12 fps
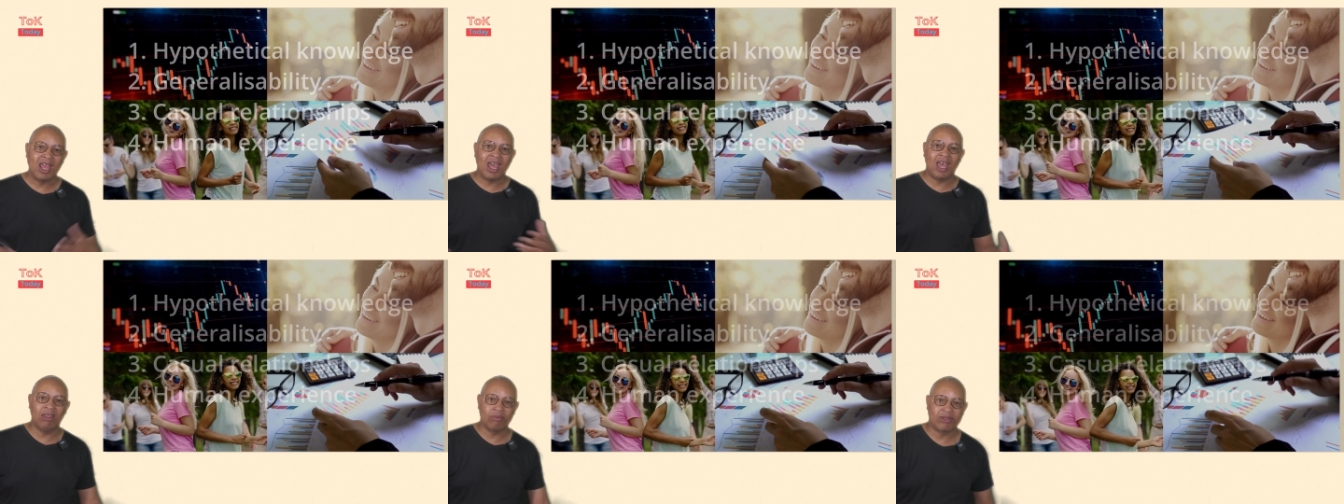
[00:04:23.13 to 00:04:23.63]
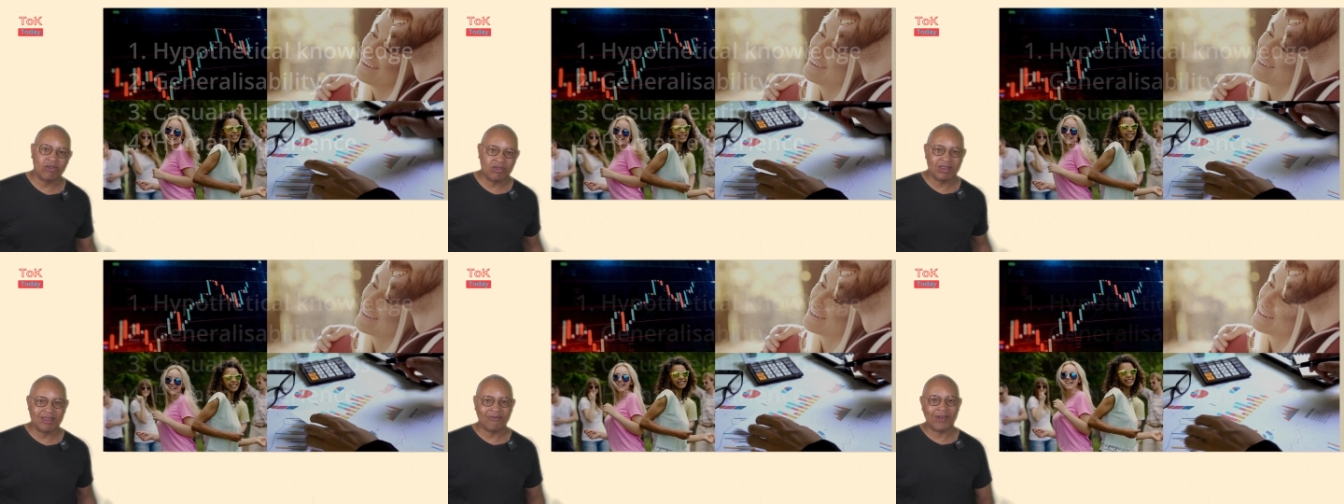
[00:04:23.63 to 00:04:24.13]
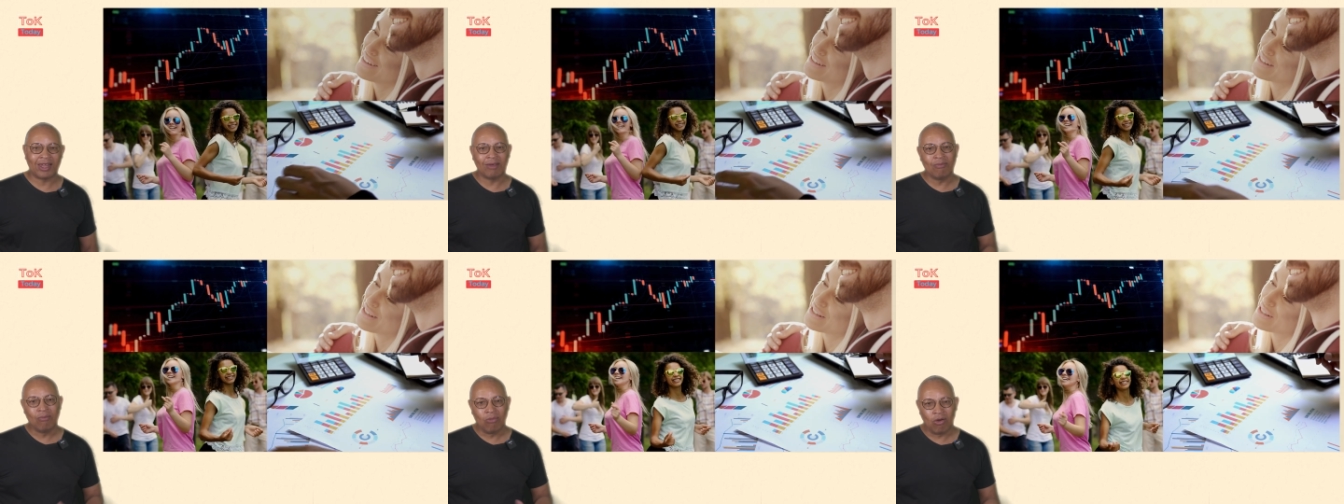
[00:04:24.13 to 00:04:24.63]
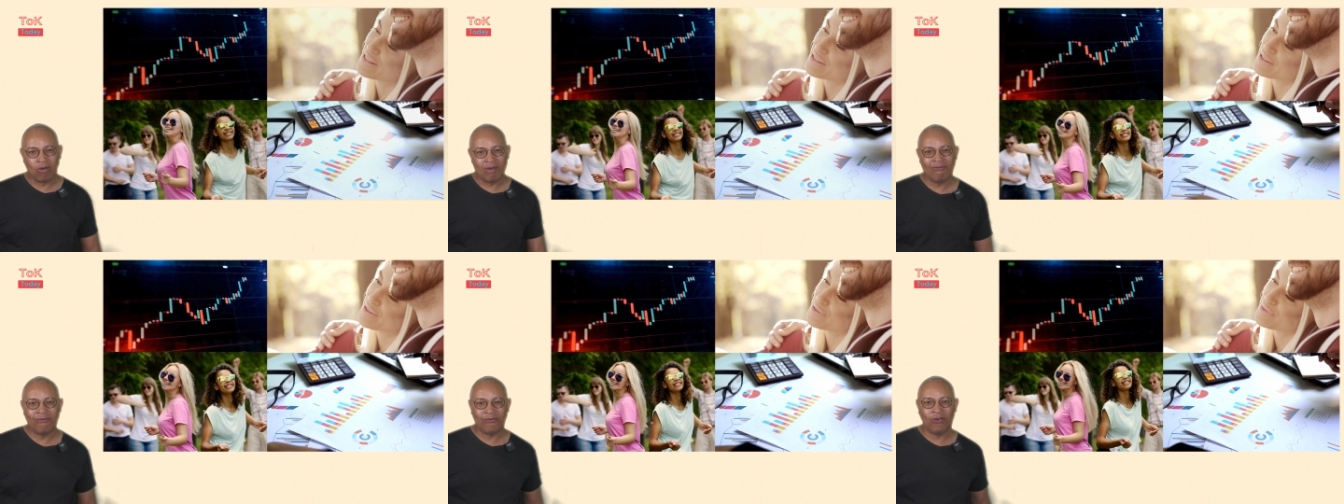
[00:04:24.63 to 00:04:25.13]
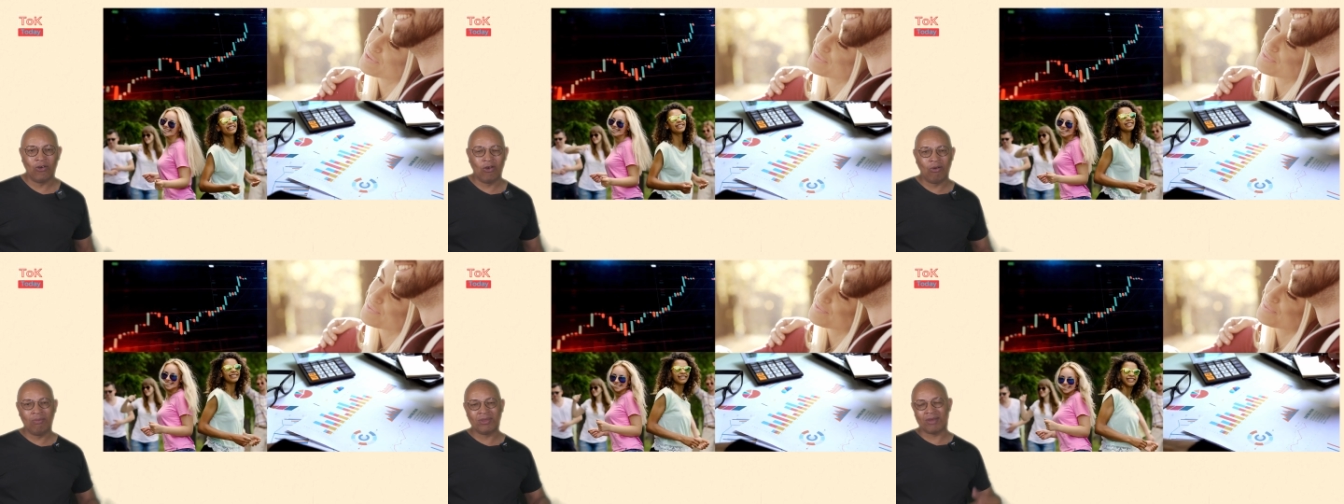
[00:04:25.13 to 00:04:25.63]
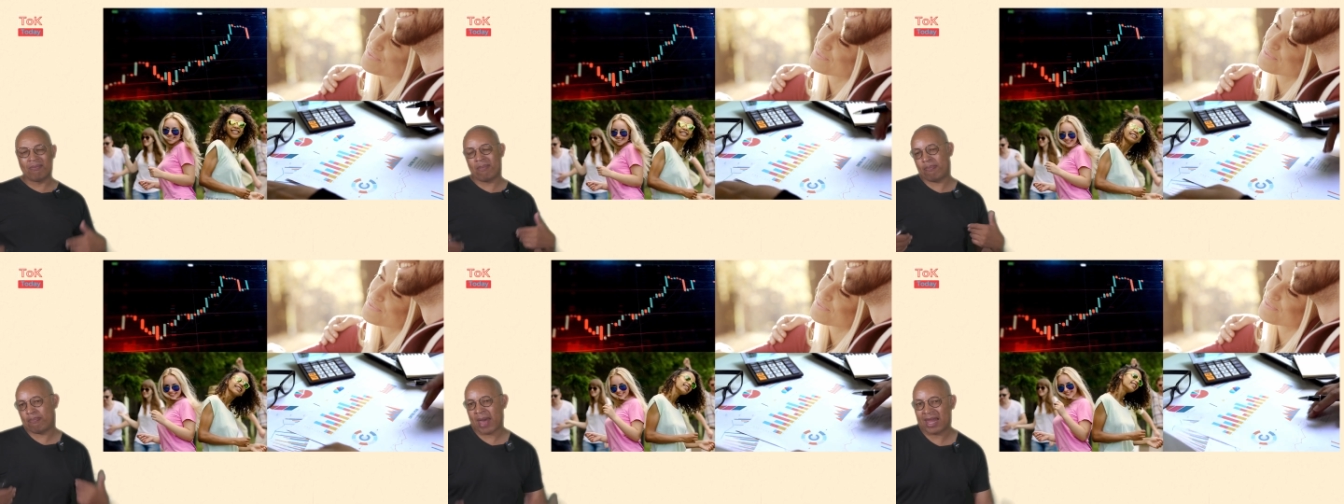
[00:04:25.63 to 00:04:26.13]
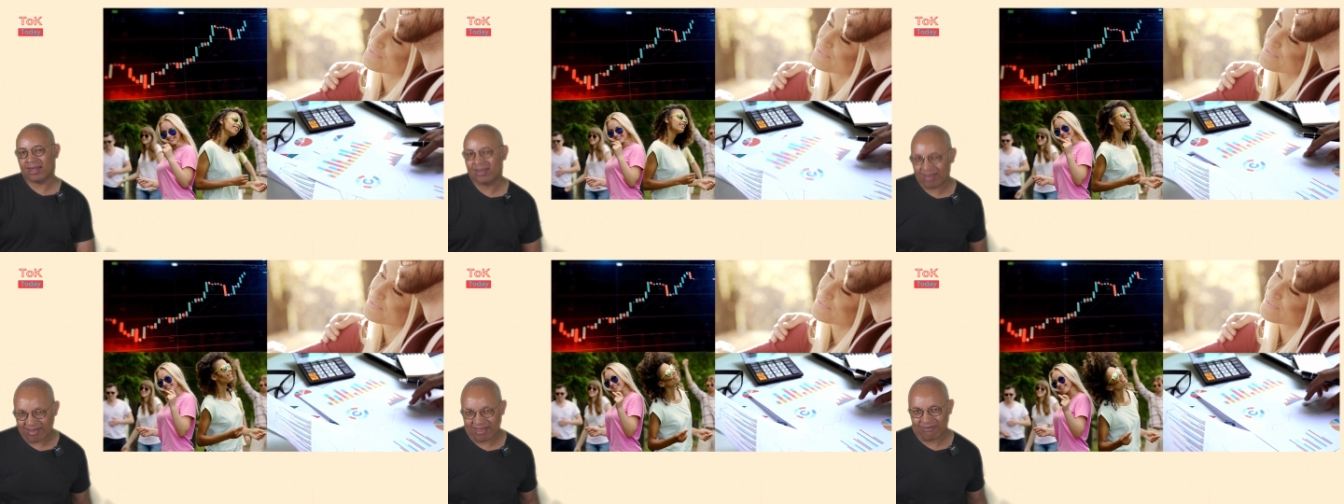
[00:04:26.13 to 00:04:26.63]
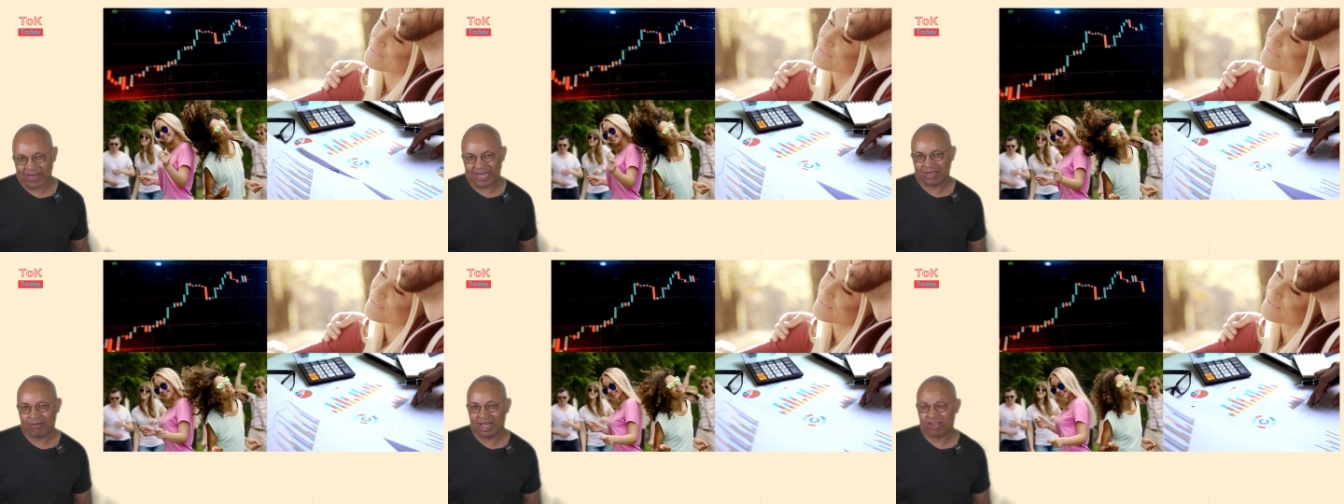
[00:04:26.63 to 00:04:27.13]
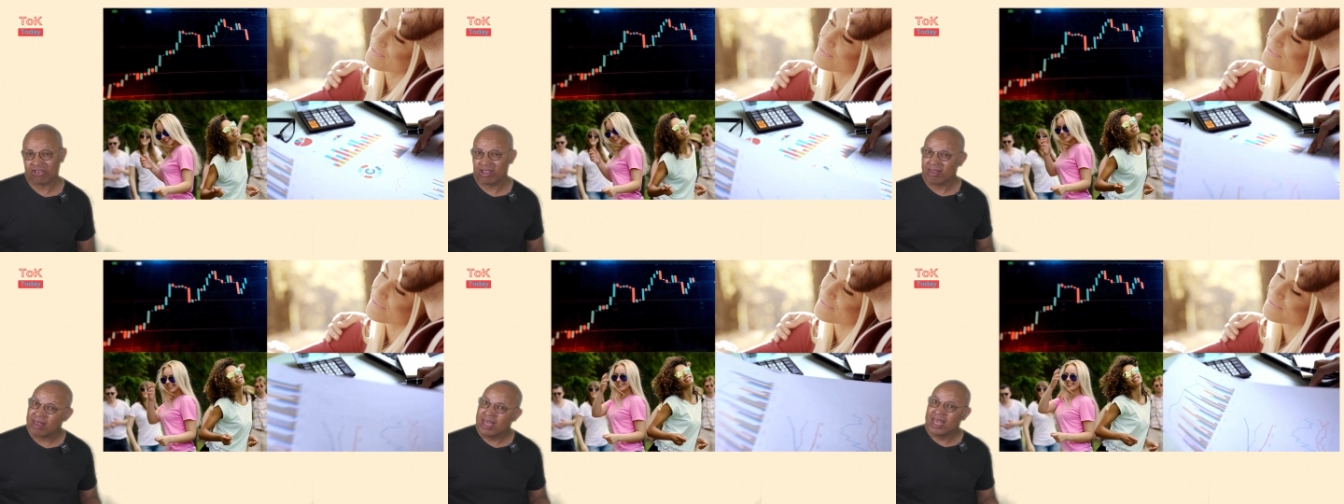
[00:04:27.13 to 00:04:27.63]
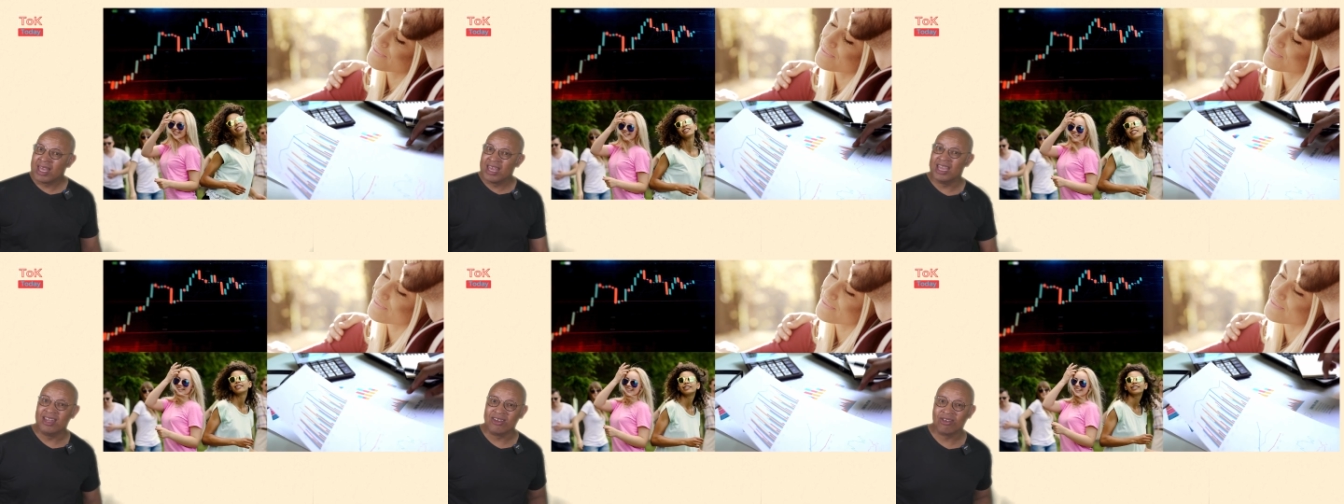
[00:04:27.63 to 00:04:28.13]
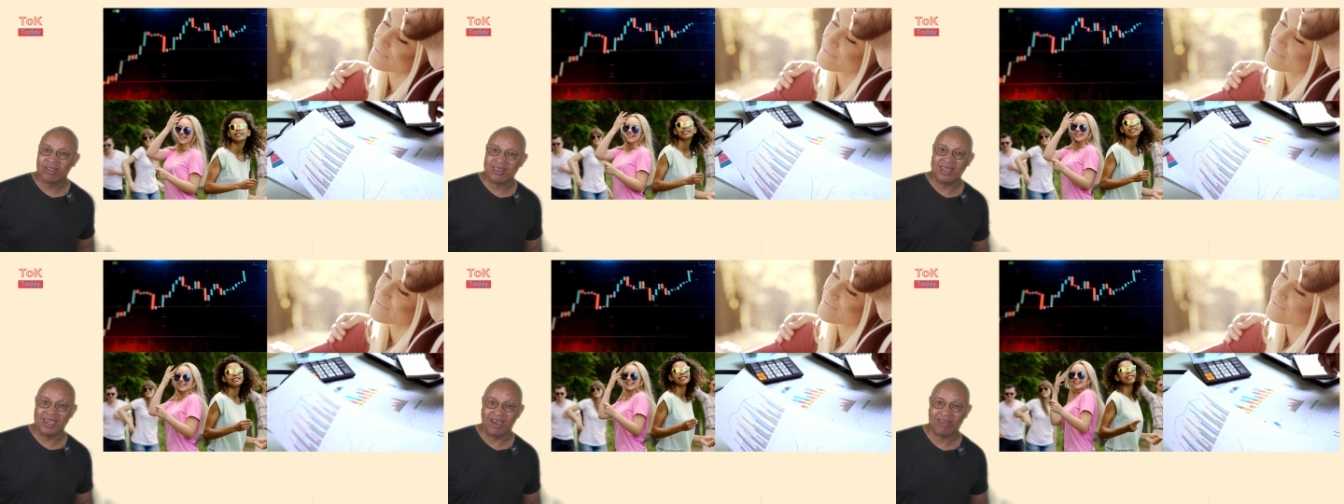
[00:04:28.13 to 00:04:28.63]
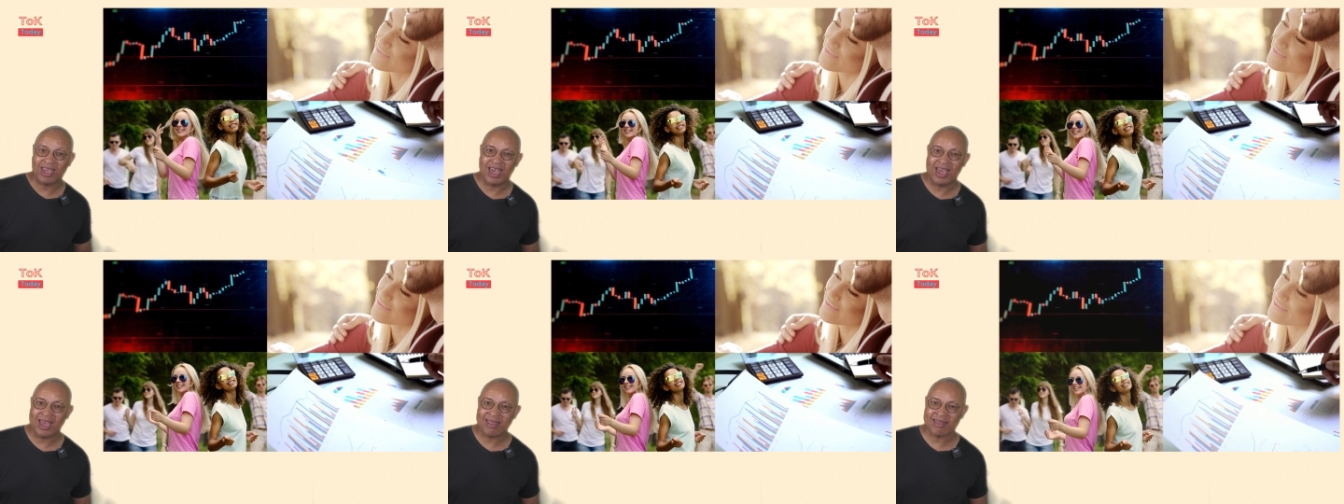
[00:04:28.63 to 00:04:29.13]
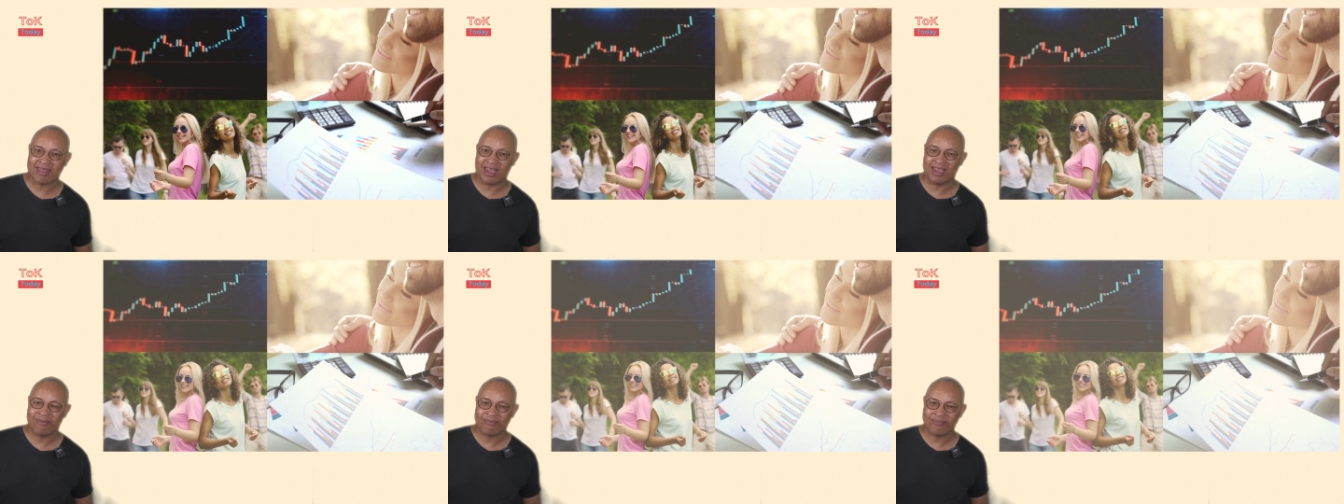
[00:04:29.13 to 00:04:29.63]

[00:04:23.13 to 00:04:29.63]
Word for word: helps you to develop more informed and balanced evaluations in your TOK essay.